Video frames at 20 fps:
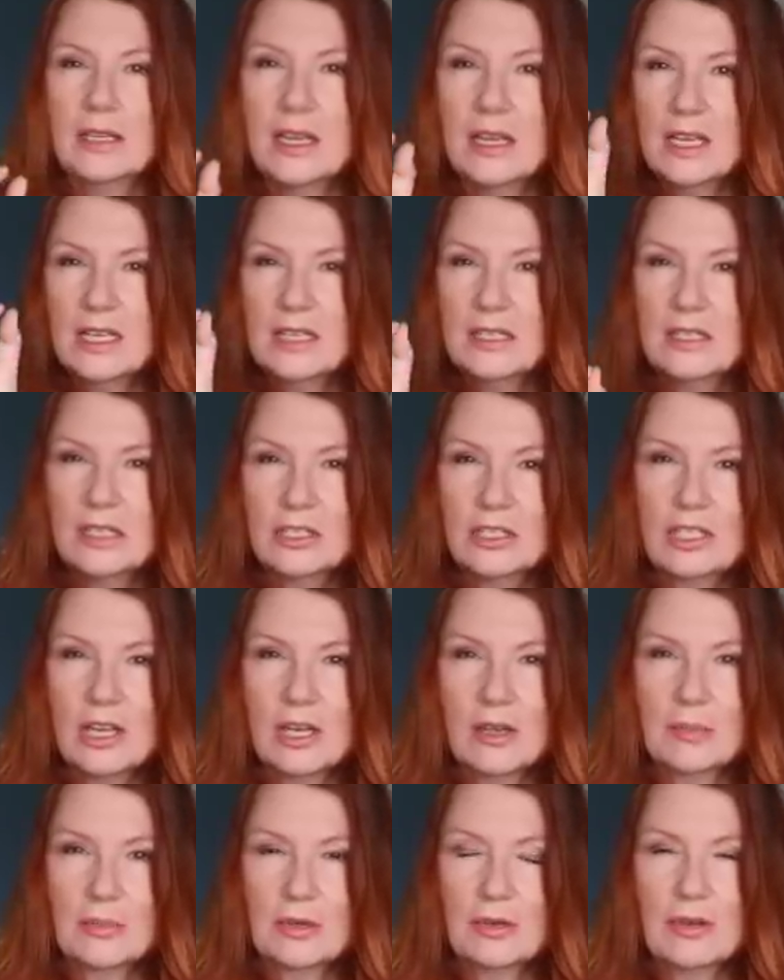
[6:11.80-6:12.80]
nice
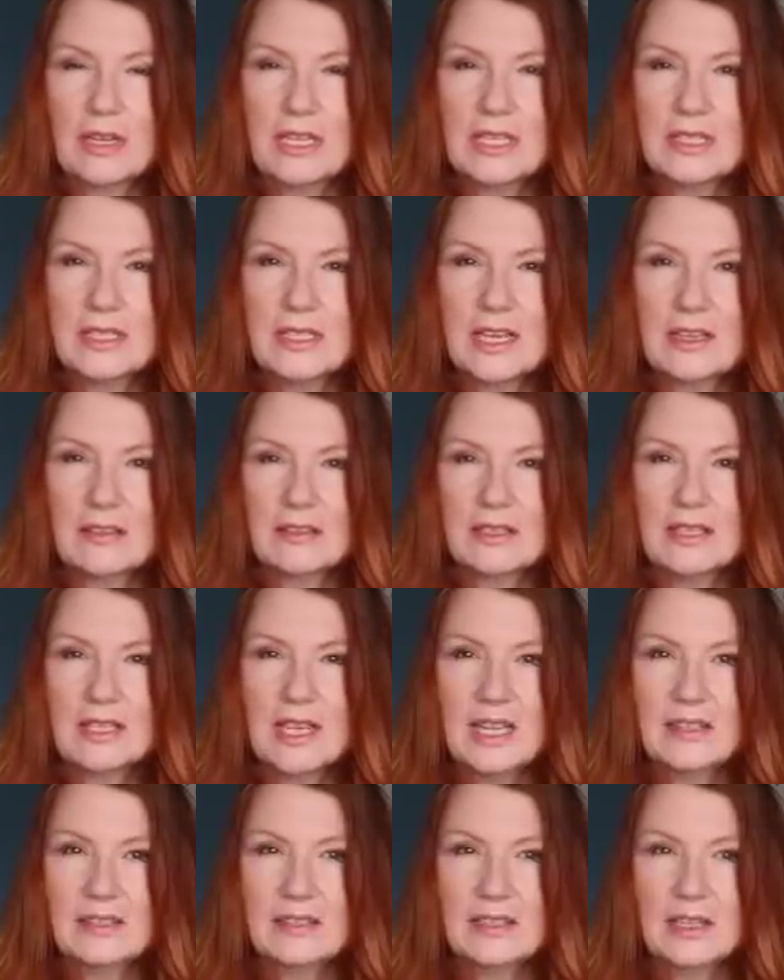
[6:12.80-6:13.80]
sharp crease down the
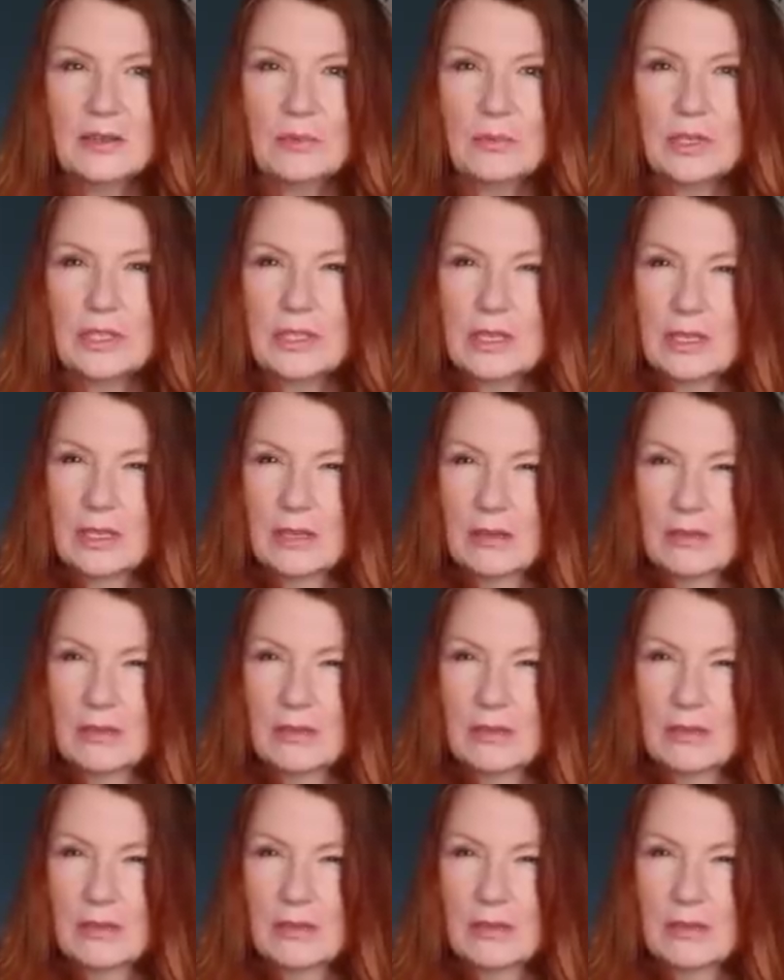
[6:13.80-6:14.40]
centre, which can